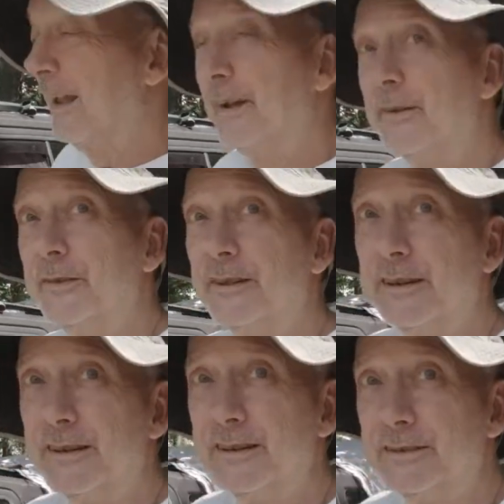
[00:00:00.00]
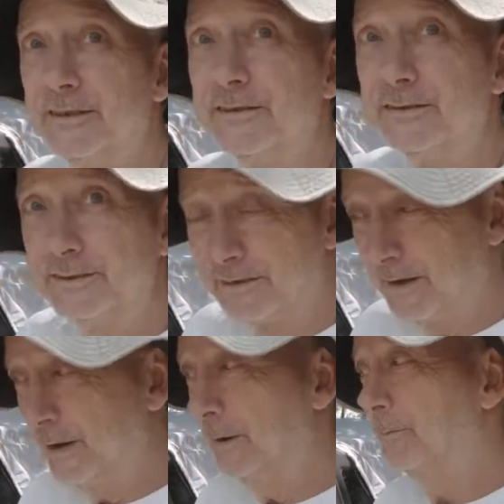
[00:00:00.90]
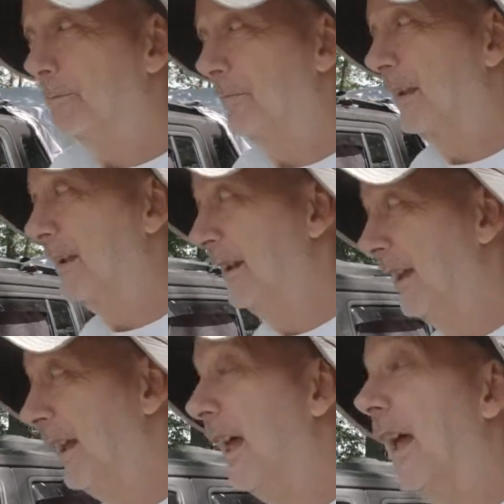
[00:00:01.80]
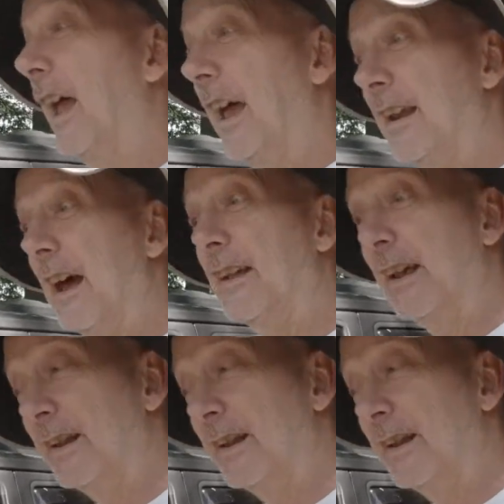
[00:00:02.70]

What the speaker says: to look at the motor and drivetrain if they can handle that